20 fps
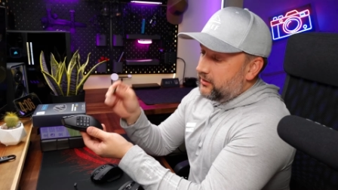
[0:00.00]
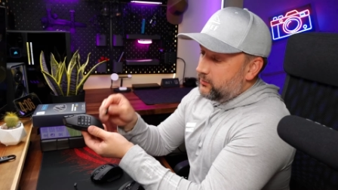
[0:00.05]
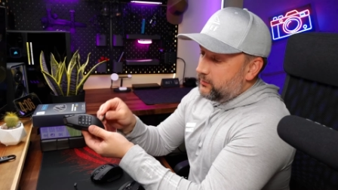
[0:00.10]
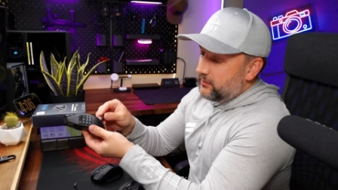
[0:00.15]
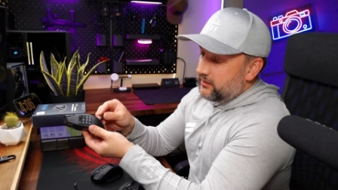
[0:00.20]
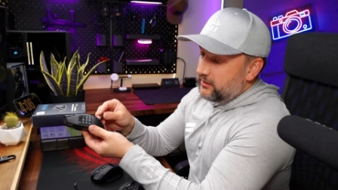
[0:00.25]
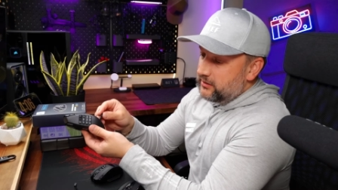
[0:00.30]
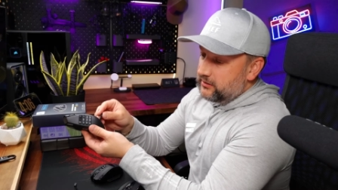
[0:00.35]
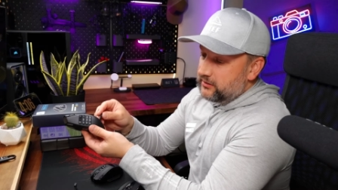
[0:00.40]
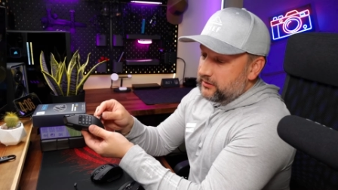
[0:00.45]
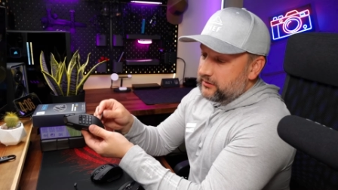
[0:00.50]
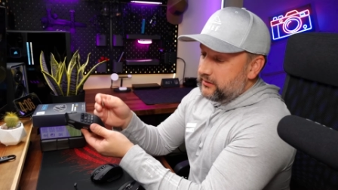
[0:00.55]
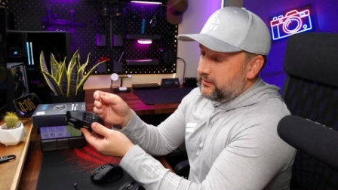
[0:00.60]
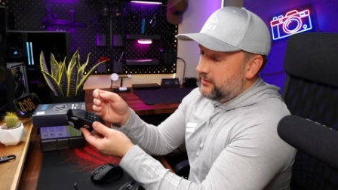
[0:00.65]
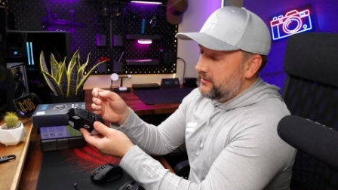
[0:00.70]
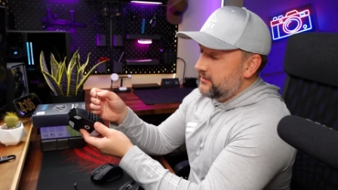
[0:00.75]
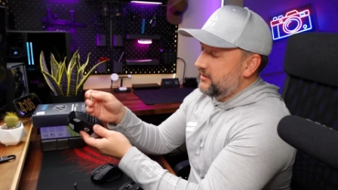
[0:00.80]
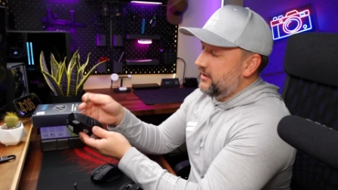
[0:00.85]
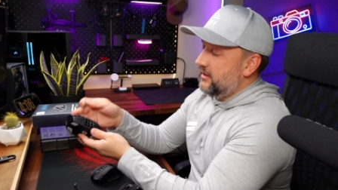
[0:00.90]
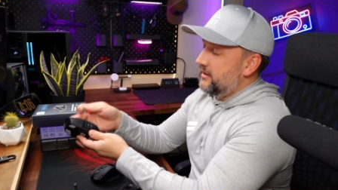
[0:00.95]
can be hidden
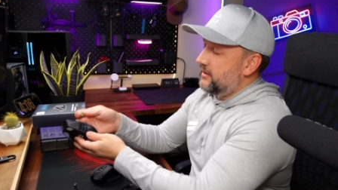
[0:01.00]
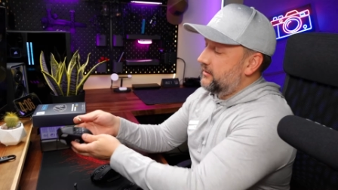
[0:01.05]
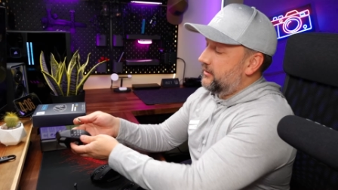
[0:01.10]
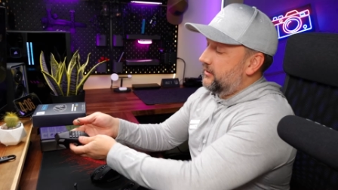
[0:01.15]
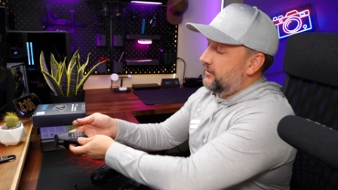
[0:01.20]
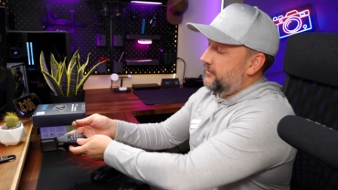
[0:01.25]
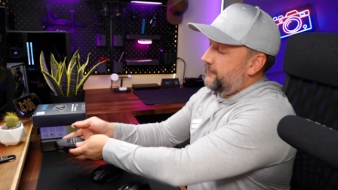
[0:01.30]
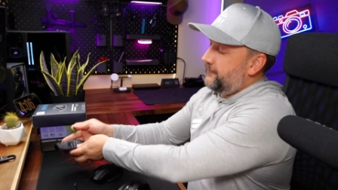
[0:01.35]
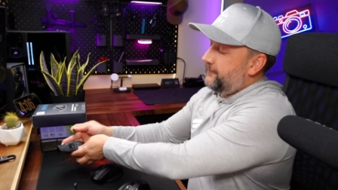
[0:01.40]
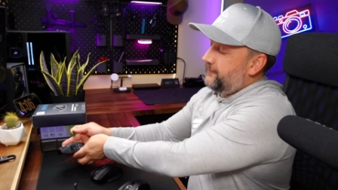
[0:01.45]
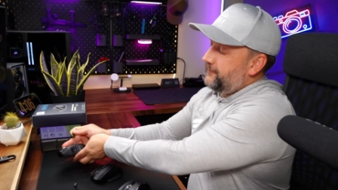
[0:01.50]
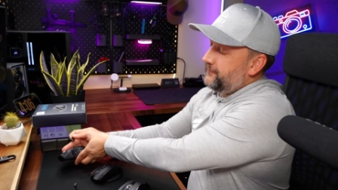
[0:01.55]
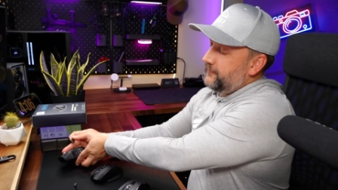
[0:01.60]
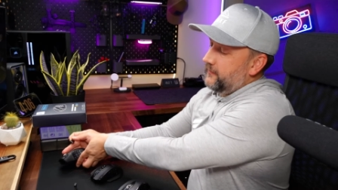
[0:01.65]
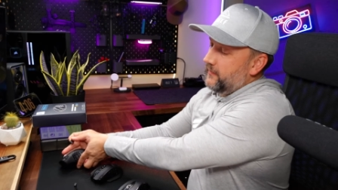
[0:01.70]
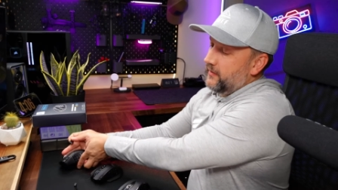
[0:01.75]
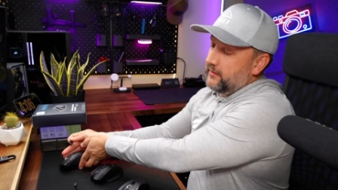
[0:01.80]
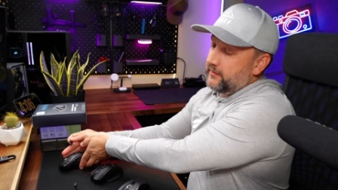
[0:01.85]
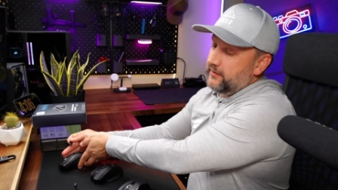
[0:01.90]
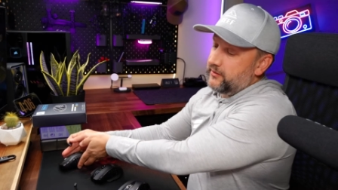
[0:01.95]
inside.
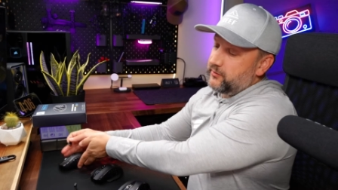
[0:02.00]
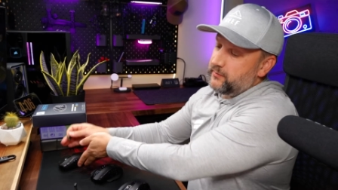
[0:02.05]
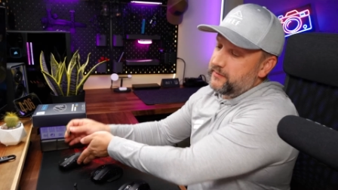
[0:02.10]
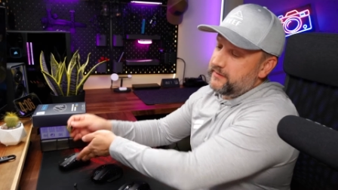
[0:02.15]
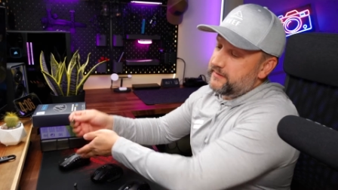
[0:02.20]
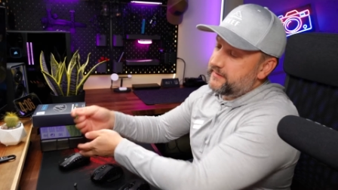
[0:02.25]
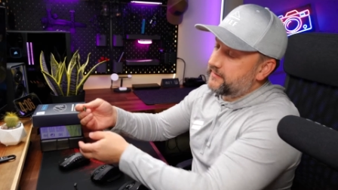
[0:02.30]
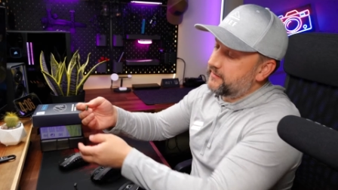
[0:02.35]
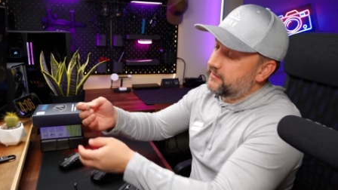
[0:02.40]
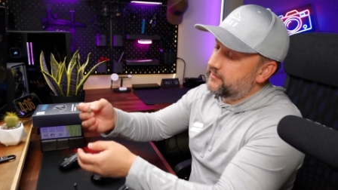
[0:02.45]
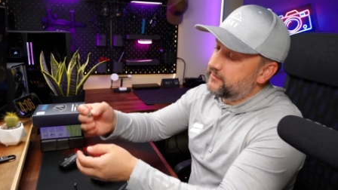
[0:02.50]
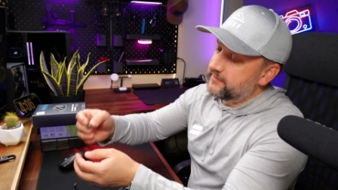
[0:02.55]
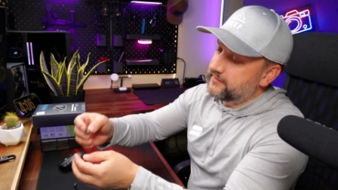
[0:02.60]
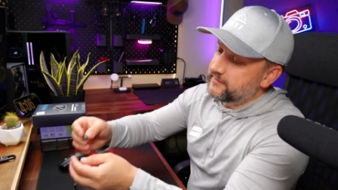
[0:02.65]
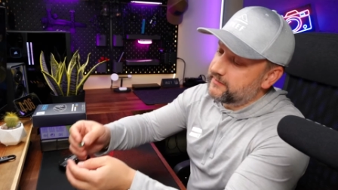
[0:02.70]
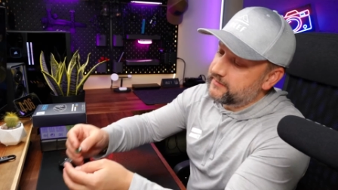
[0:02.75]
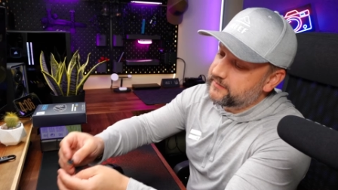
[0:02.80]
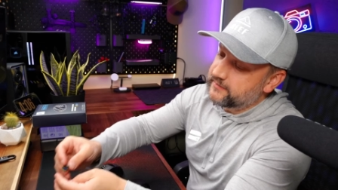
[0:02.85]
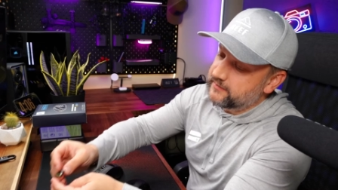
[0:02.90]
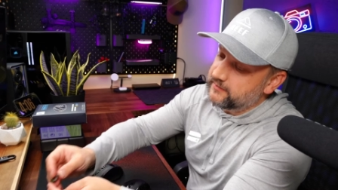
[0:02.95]
Let me insert
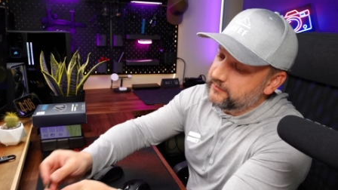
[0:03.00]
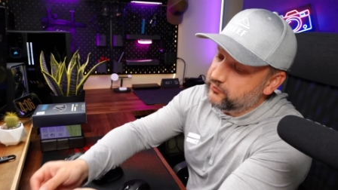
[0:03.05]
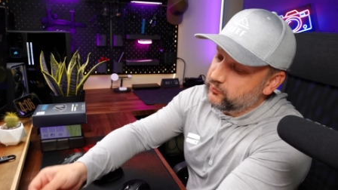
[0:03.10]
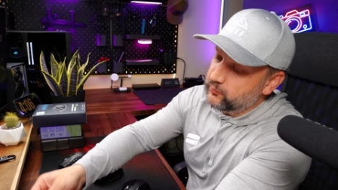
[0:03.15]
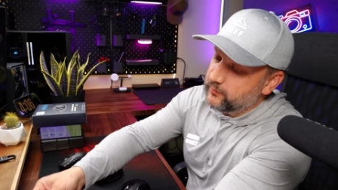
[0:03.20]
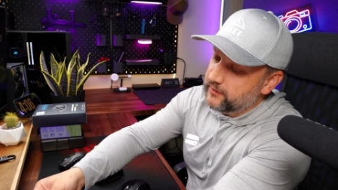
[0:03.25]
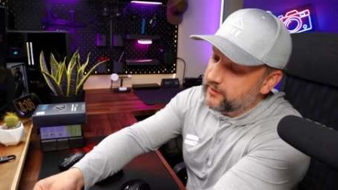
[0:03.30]
this into